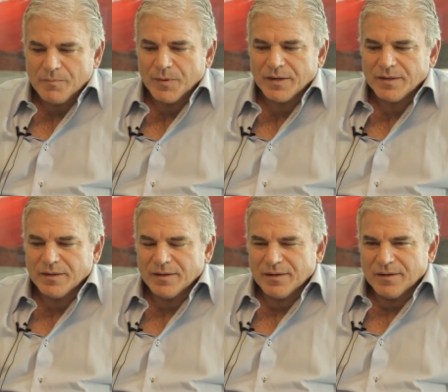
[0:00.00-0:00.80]
but
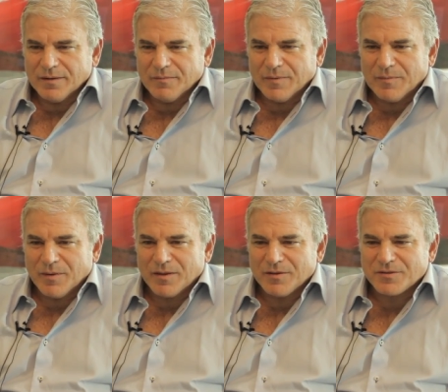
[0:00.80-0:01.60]
my
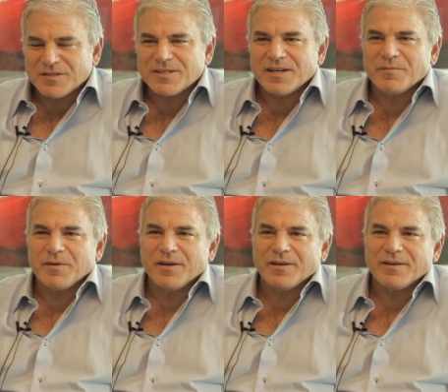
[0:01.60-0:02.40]
mother used to say to
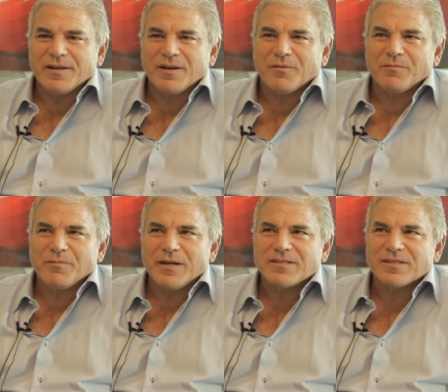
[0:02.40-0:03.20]
me, you know,
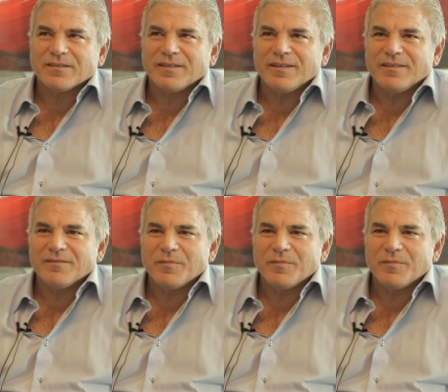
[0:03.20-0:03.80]
basically,